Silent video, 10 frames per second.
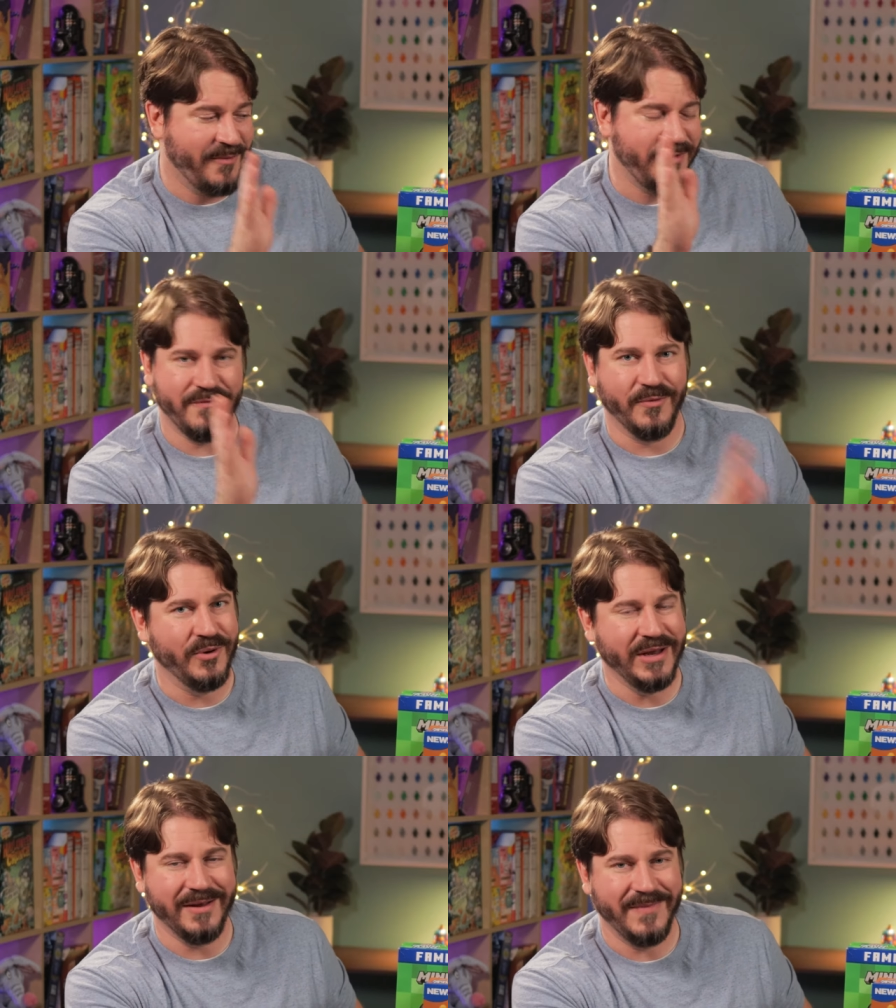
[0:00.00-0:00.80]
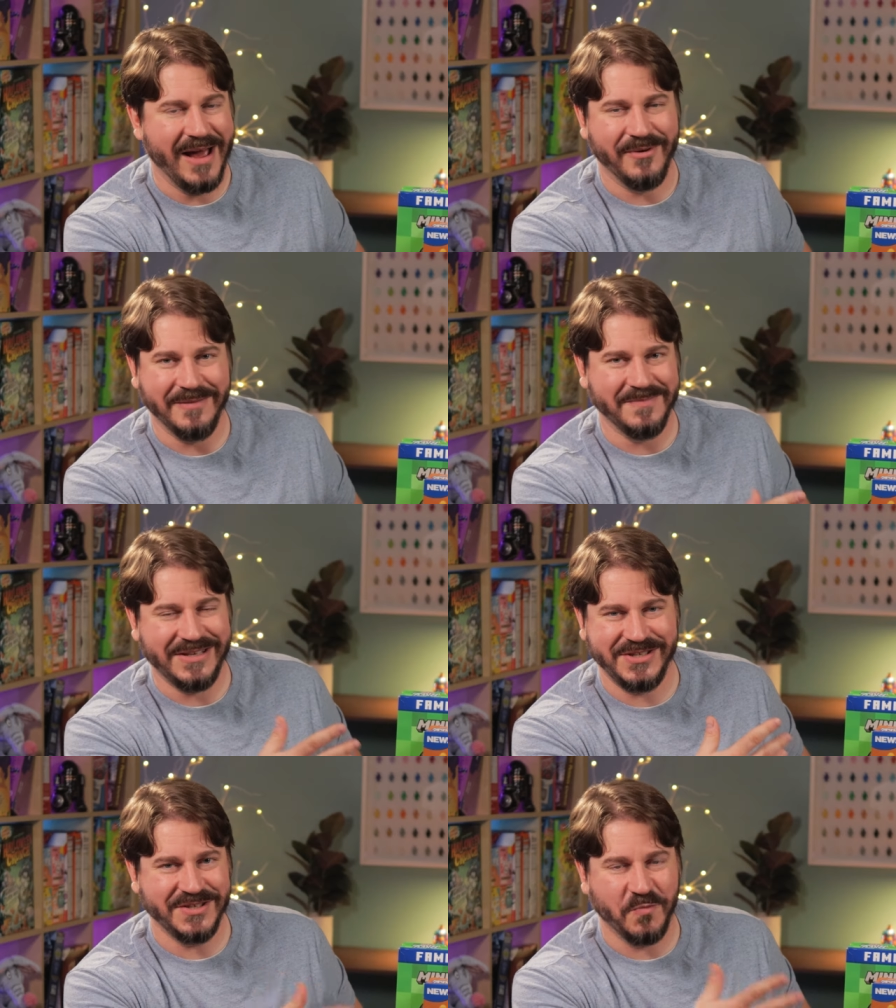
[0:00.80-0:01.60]
I would avoid that one.
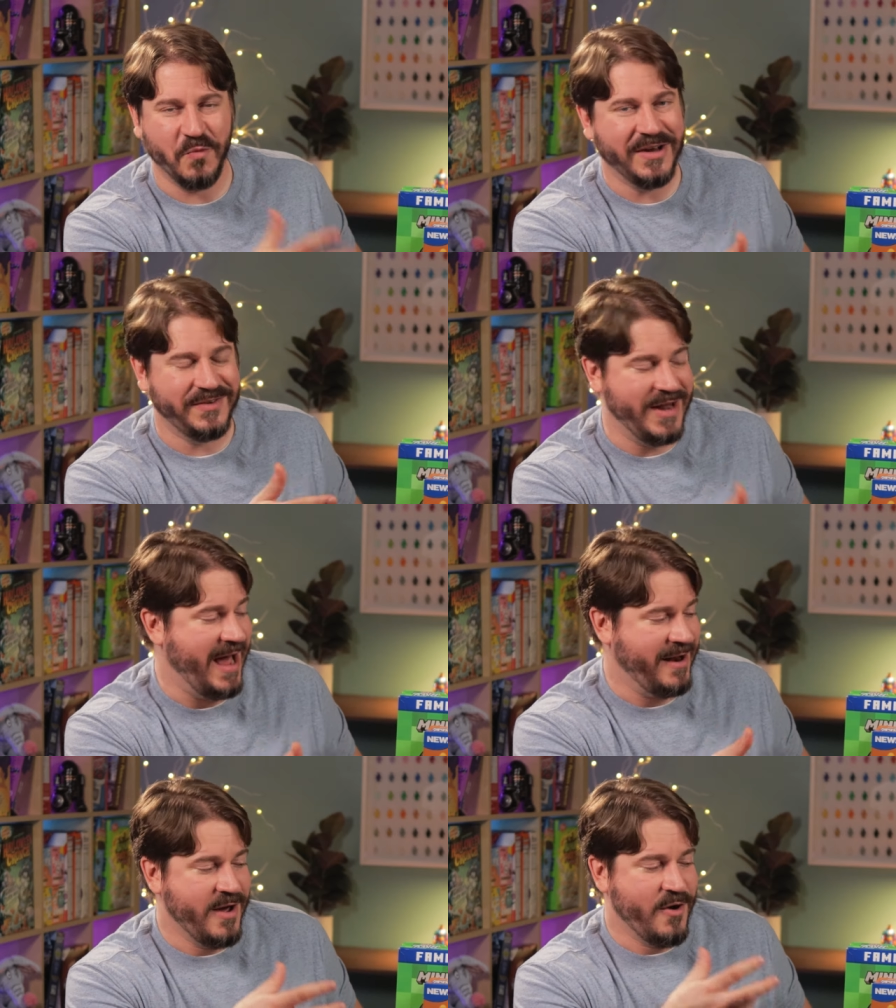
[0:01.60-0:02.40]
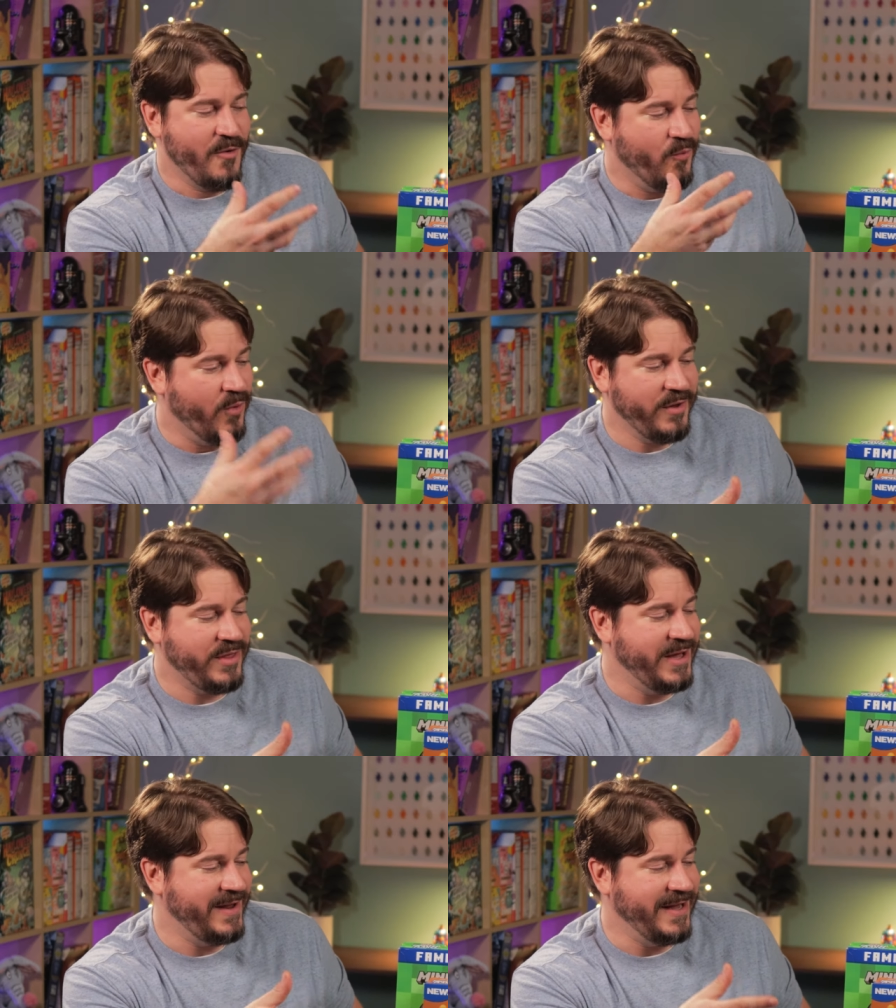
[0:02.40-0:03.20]
It just was not
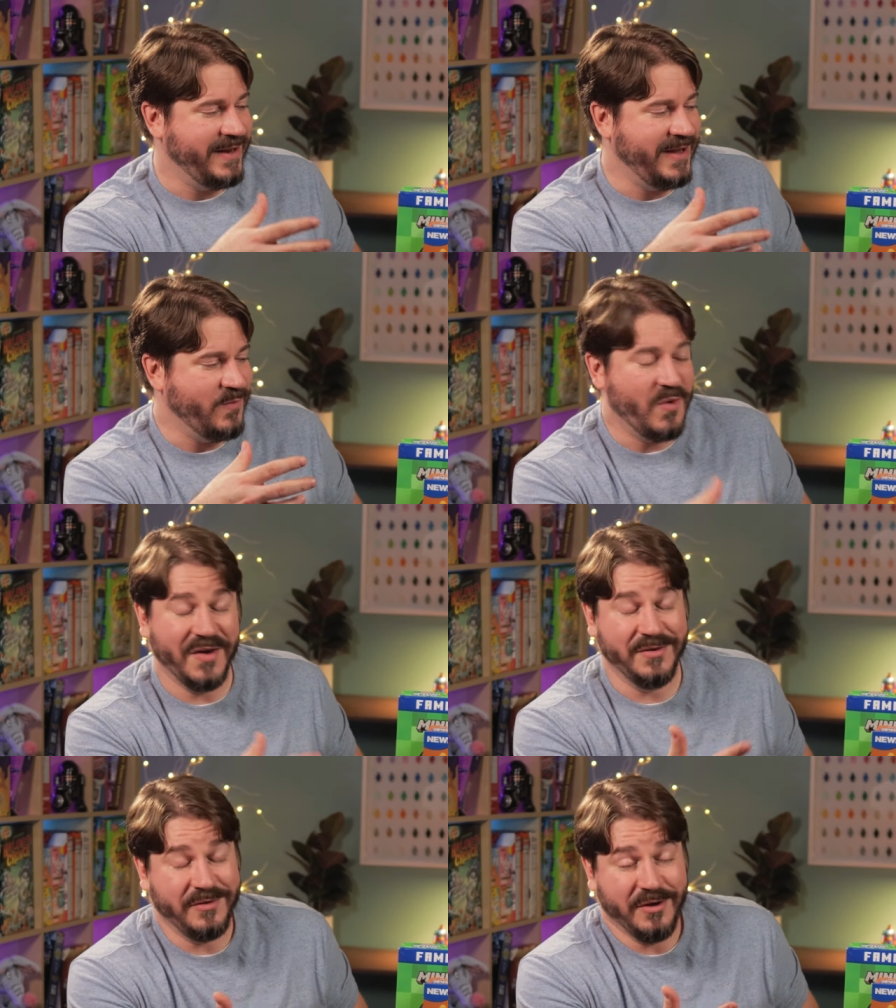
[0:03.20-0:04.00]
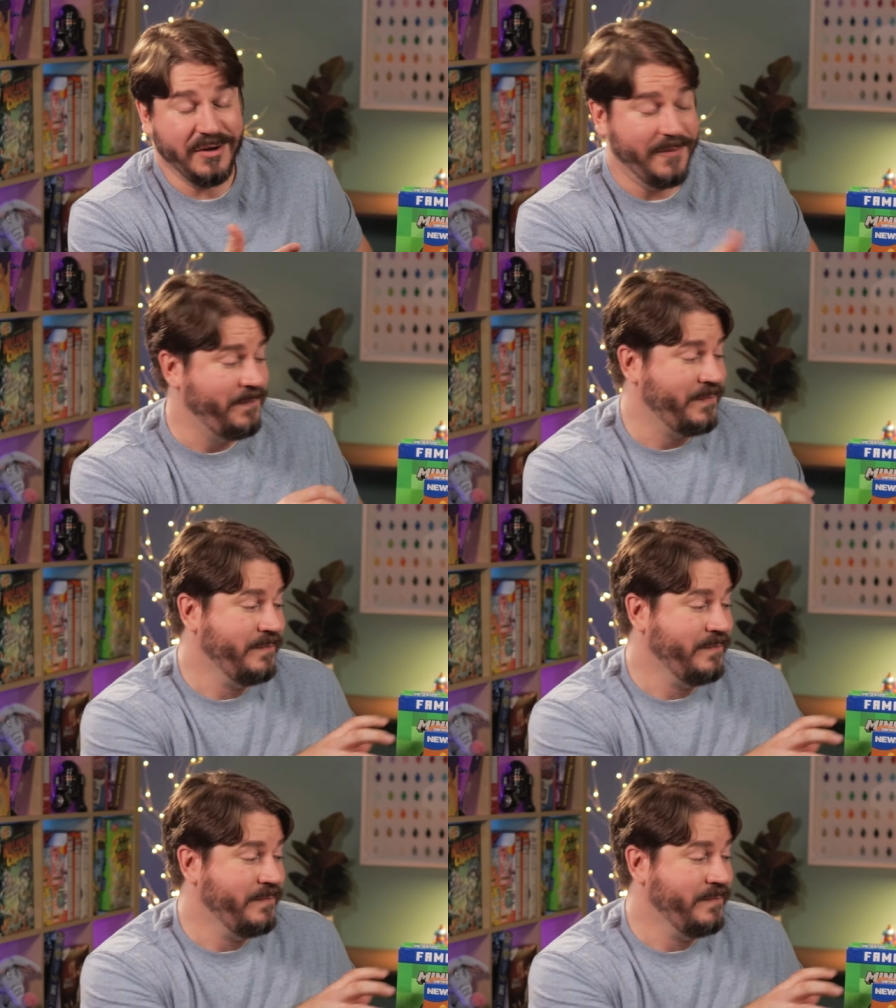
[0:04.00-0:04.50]
worth it. It, it wasn't good.